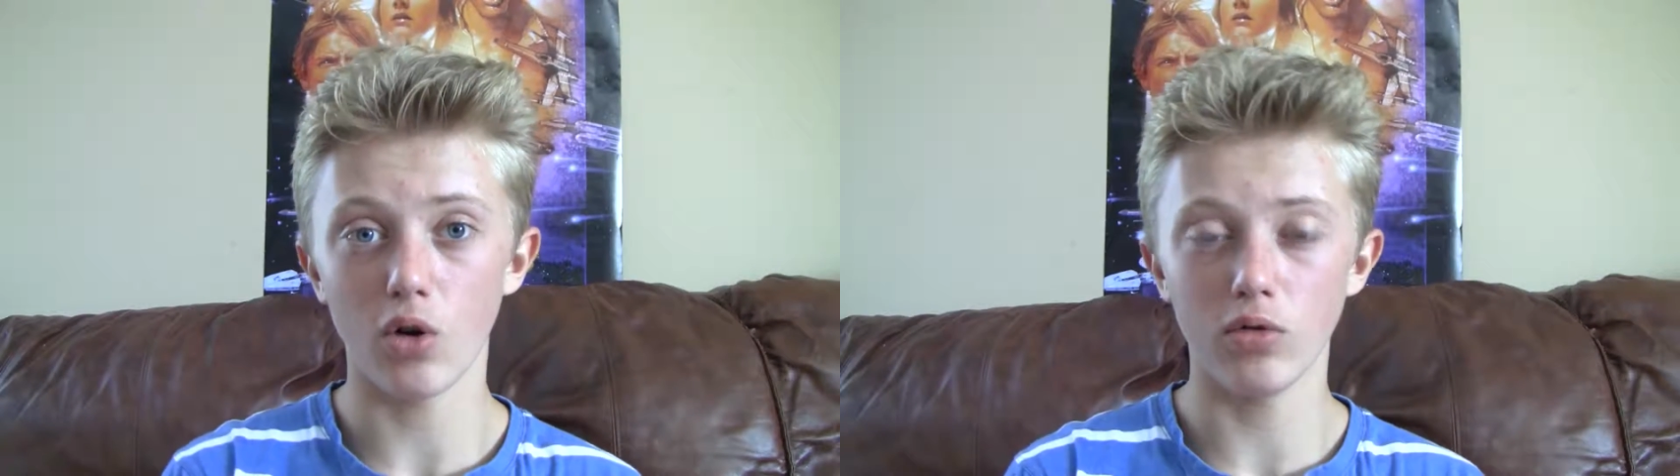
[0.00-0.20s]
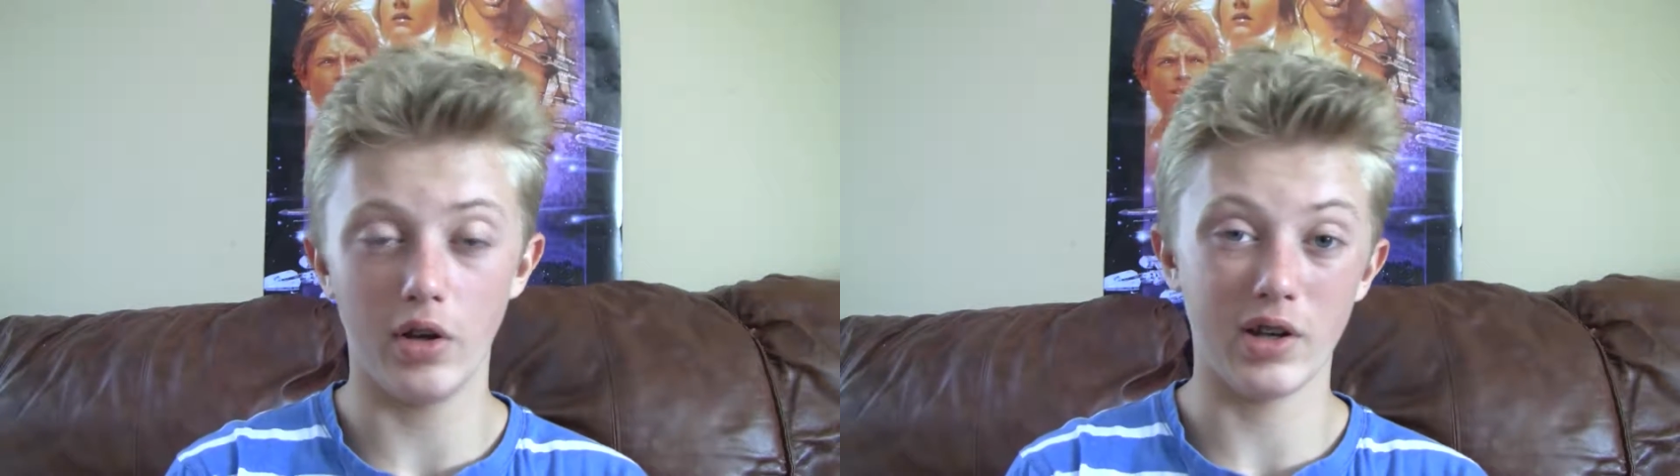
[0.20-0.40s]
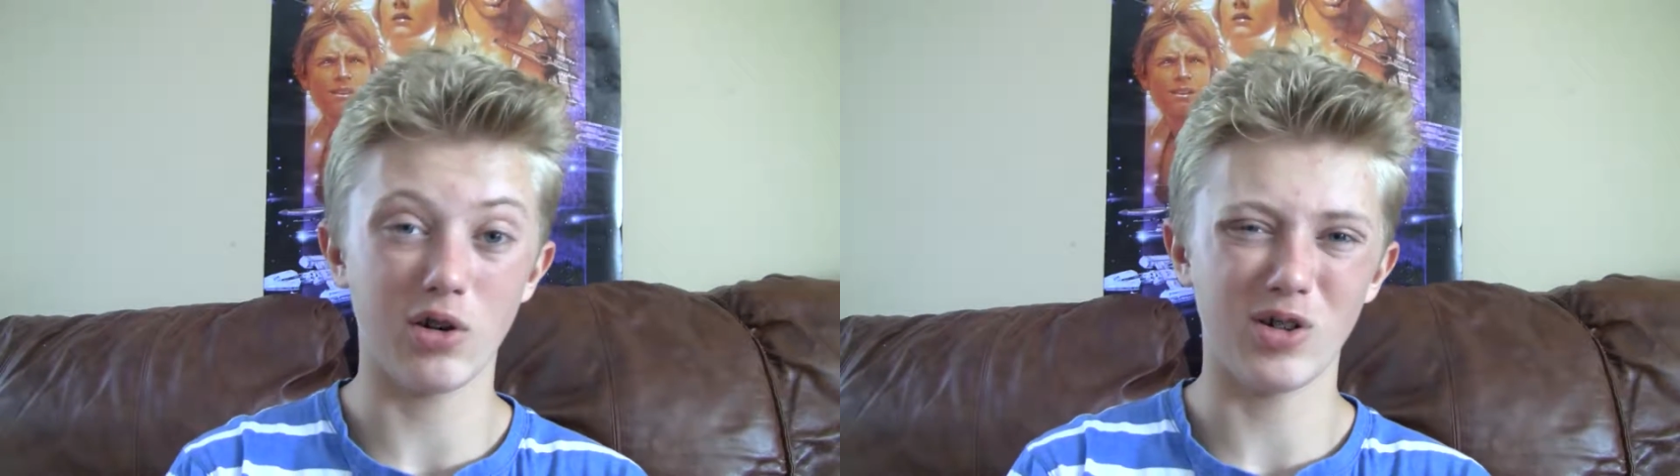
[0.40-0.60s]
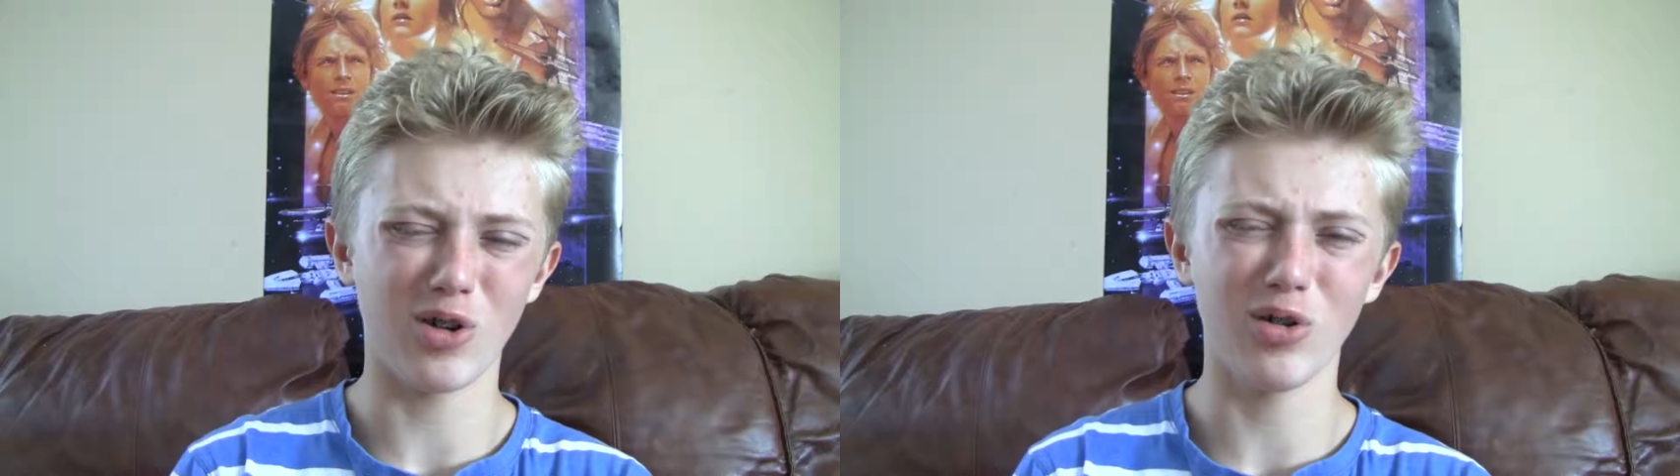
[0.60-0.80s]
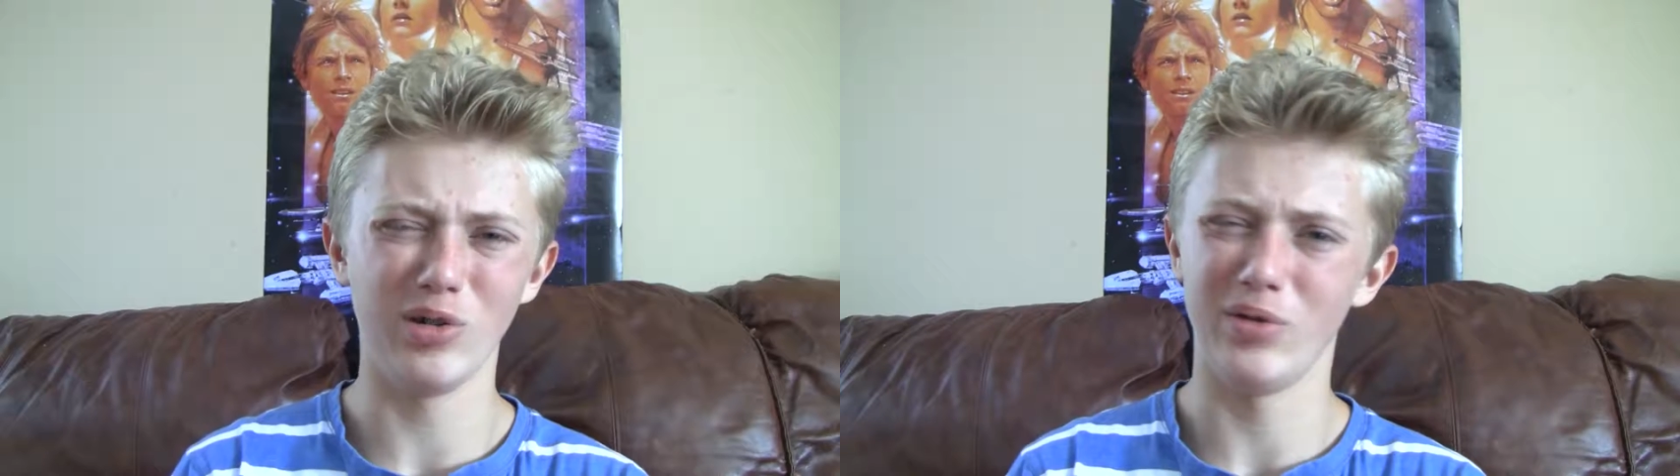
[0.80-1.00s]

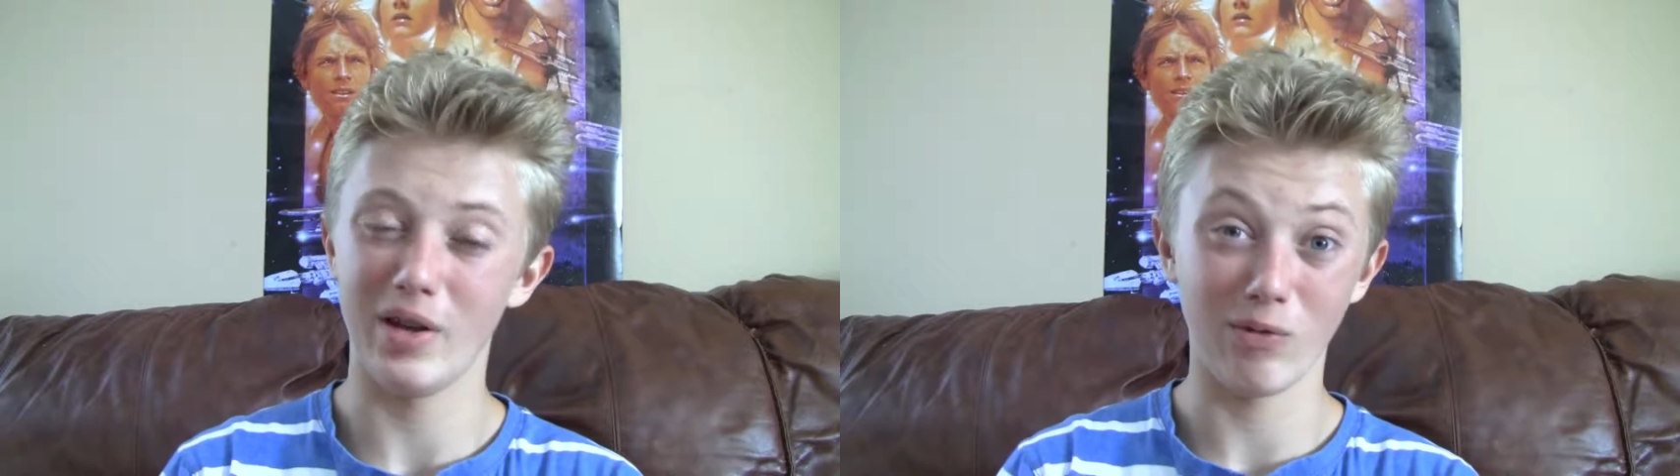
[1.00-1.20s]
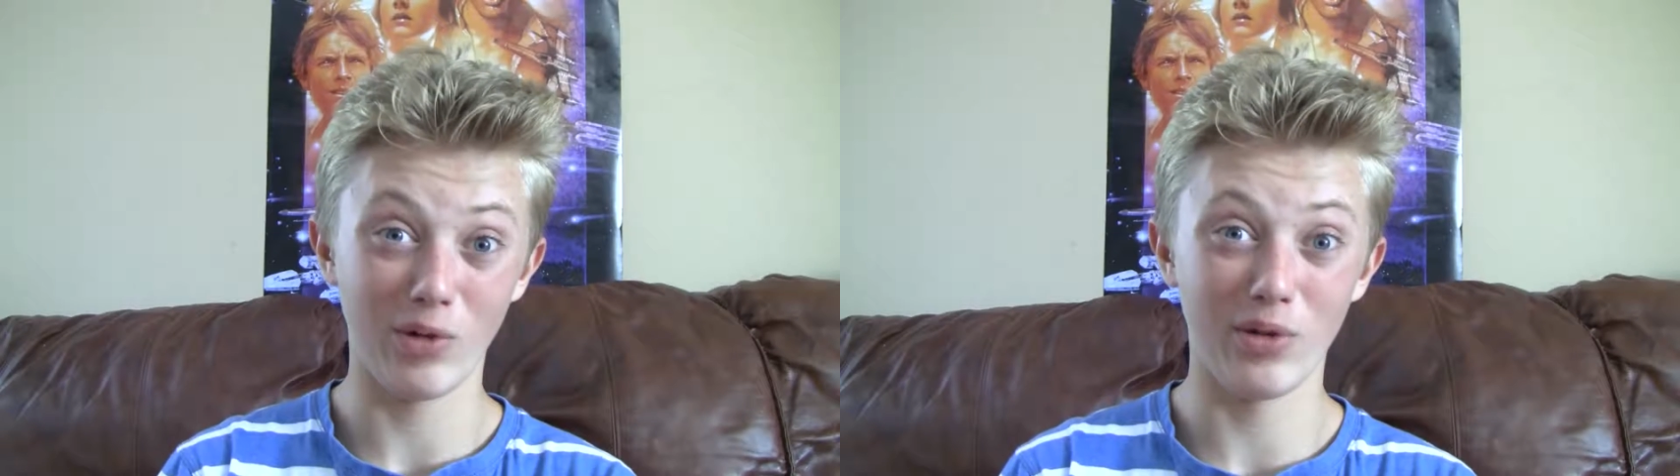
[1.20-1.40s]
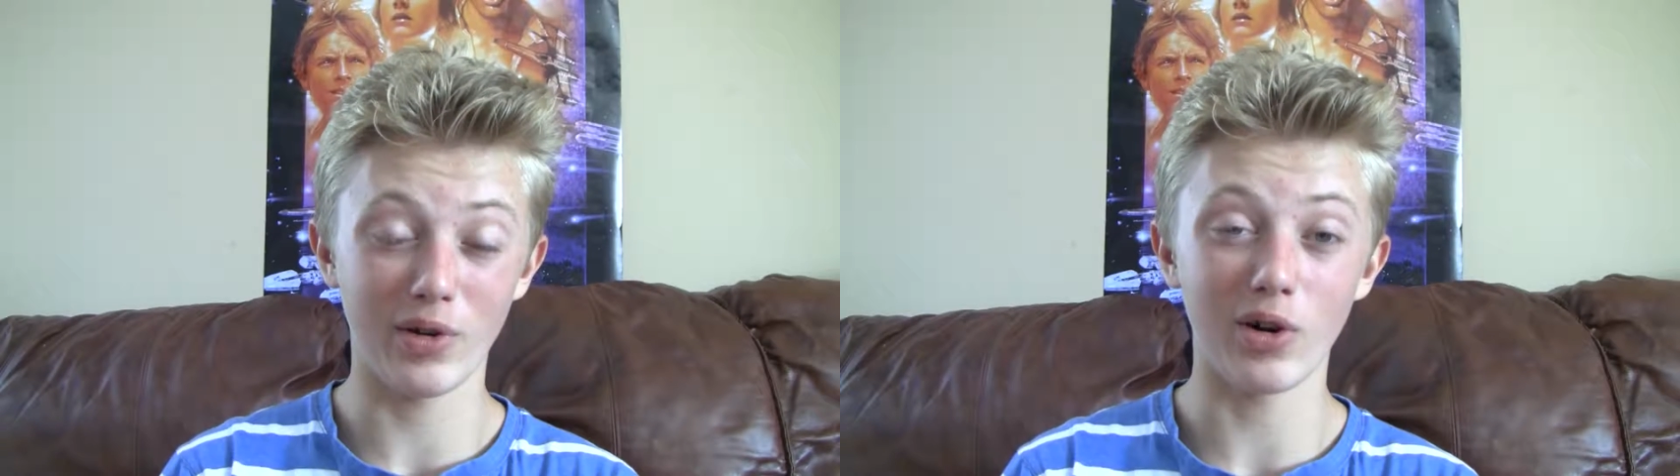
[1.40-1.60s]
really